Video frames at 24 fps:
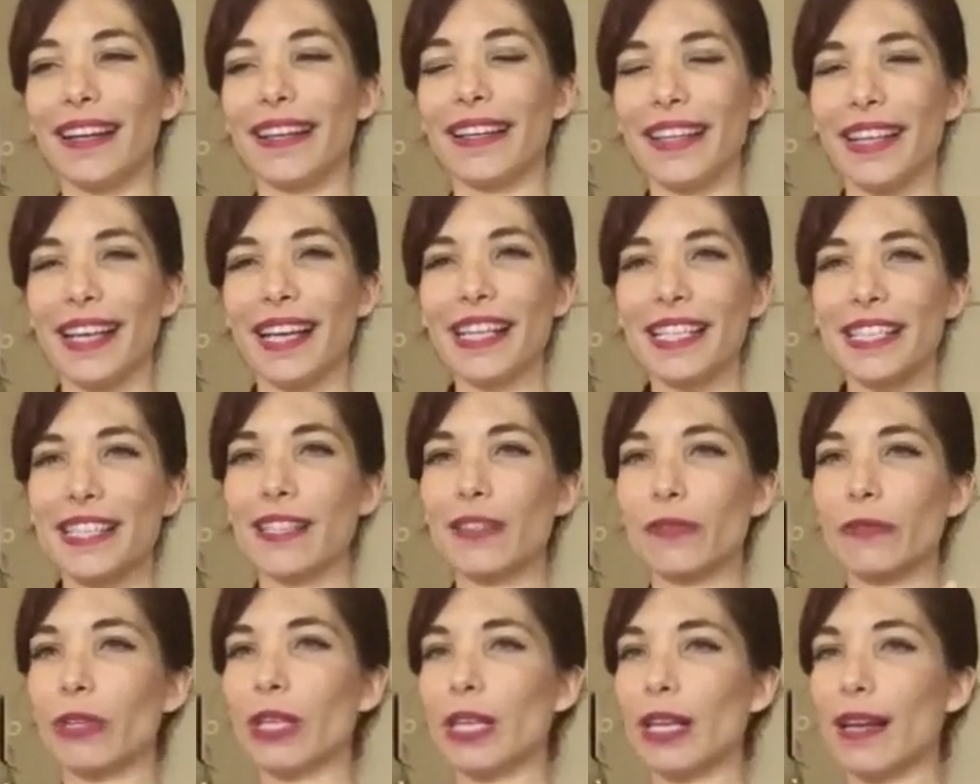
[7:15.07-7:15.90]
nice
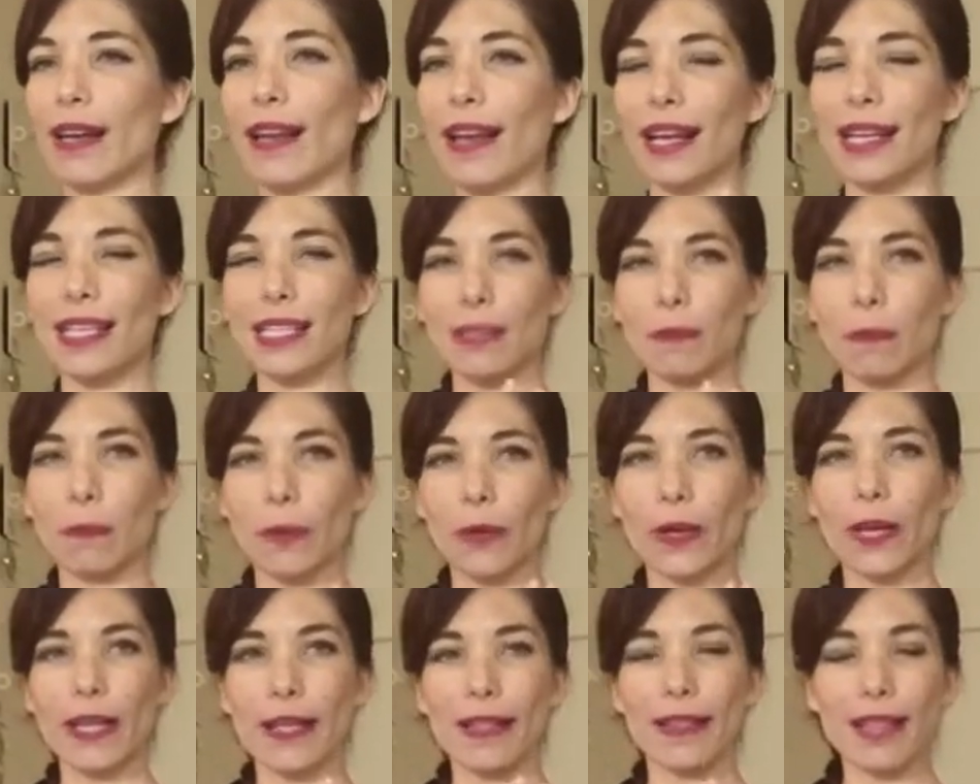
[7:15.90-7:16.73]
and relaxed
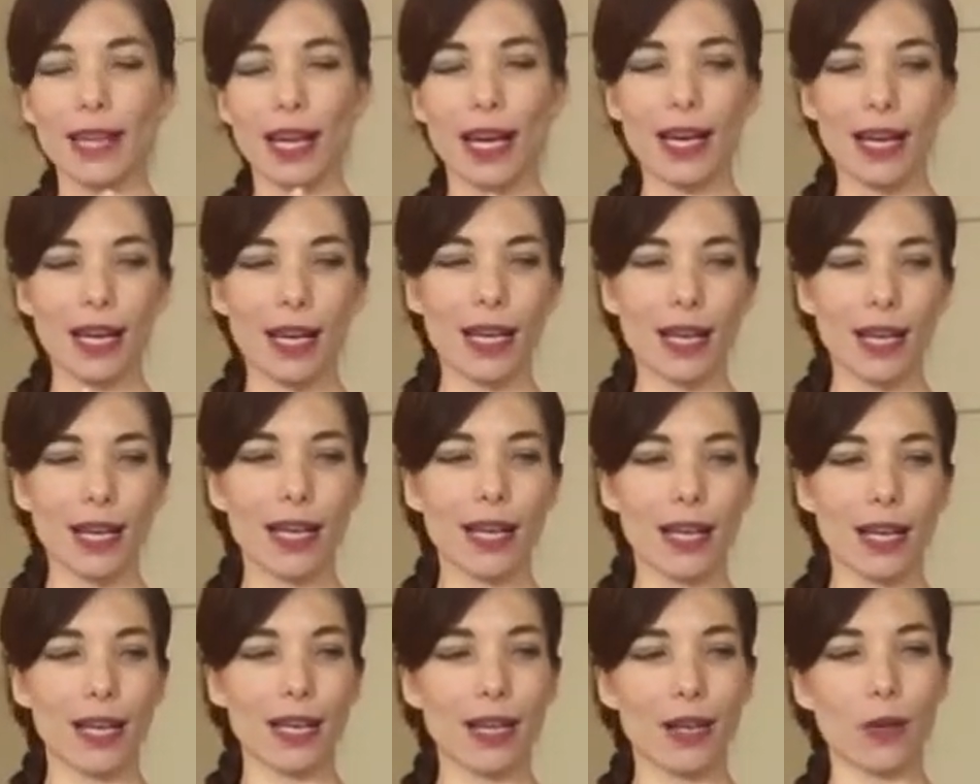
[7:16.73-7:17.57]
breath
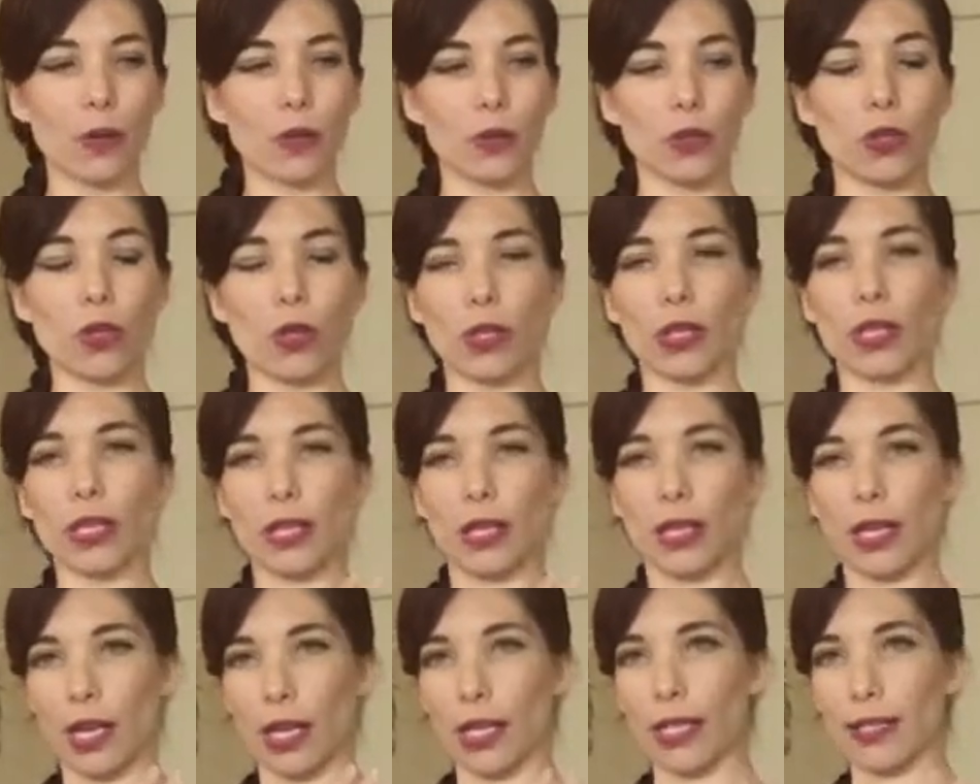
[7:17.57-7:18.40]
out on a
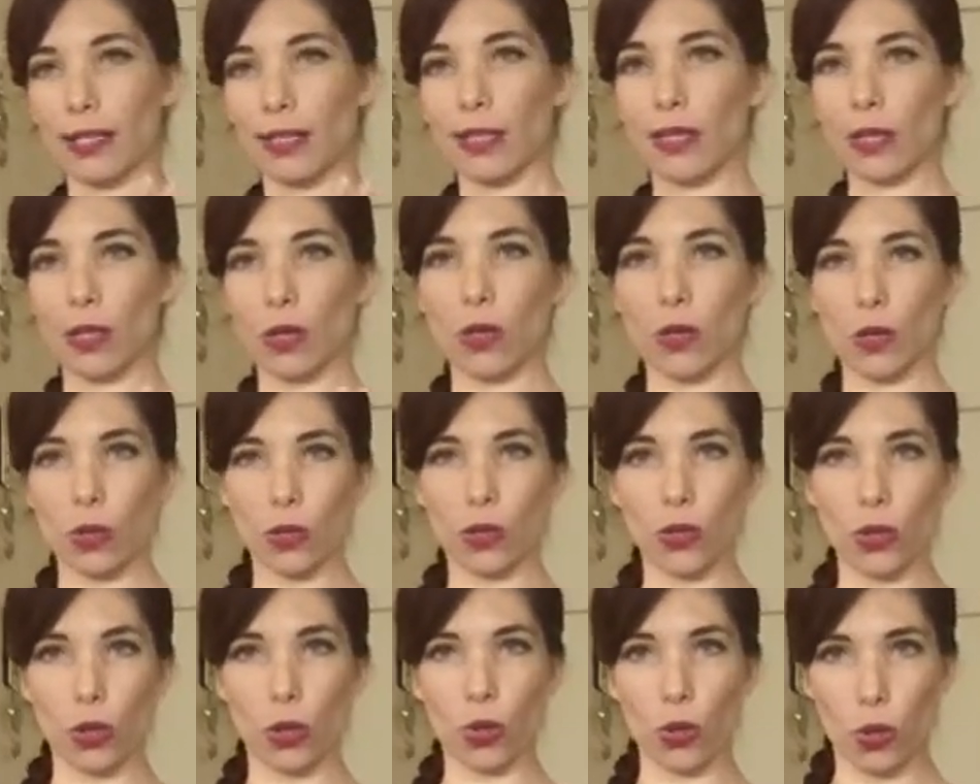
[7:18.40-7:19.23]
nice
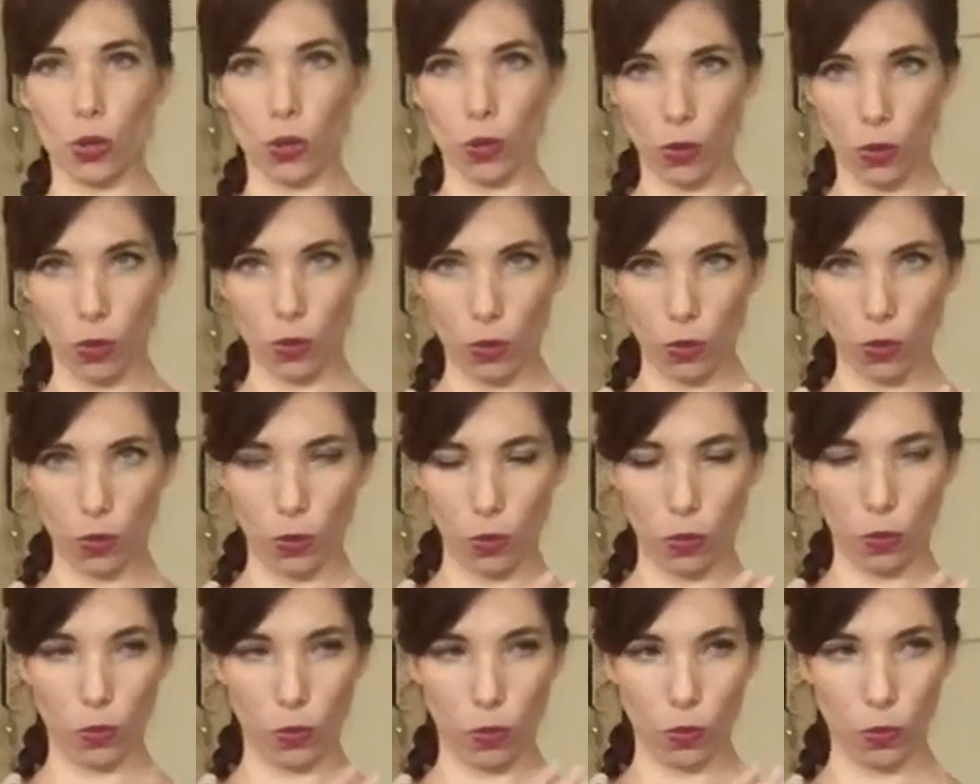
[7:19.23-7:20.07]
long
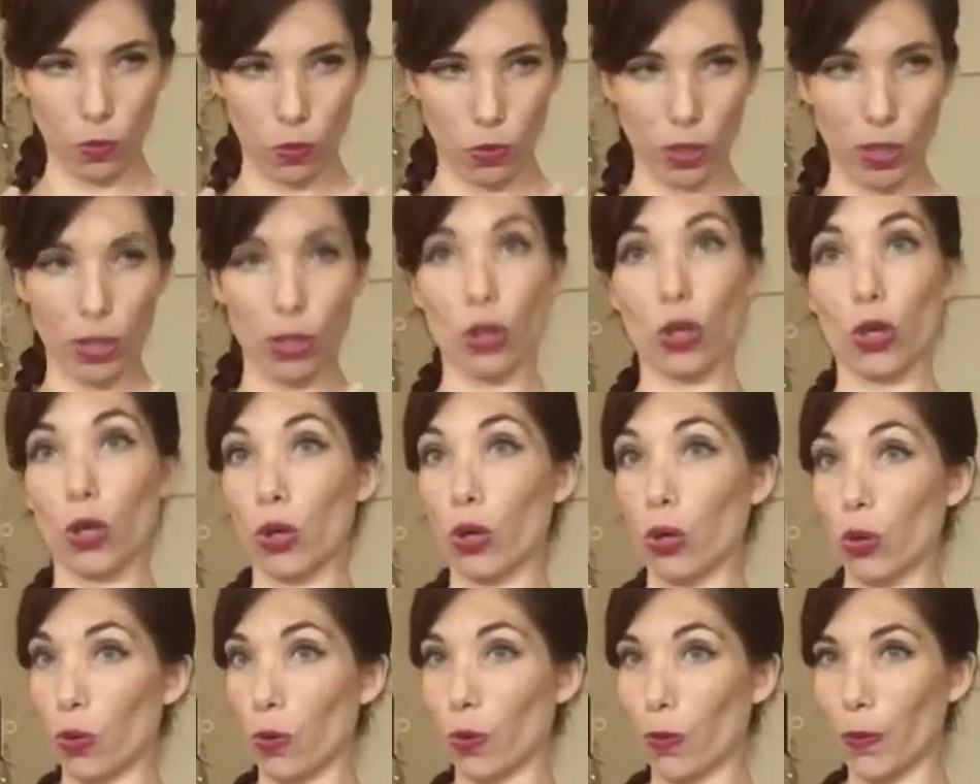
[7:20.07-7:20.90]
note and
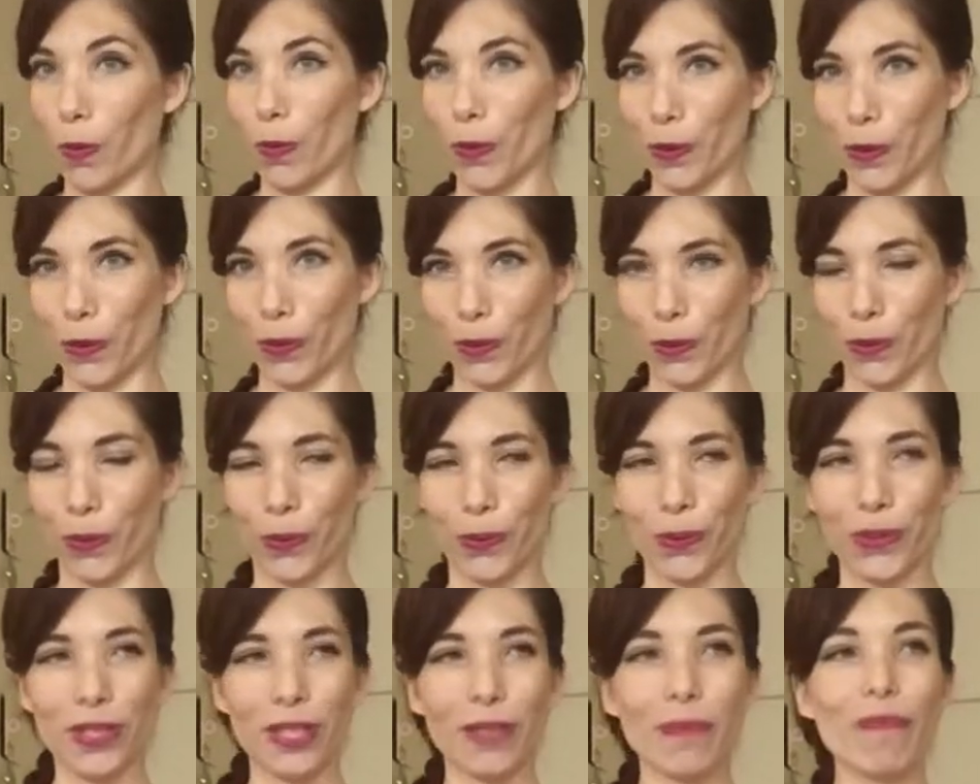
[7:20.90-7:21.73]
low
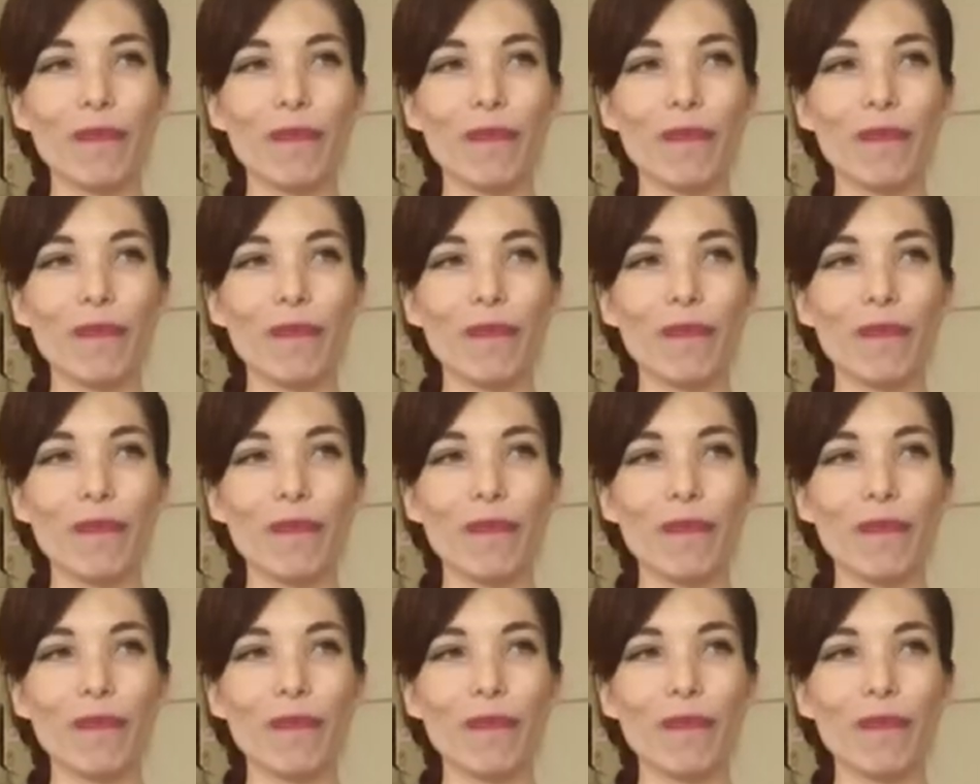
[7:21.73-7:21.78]
note.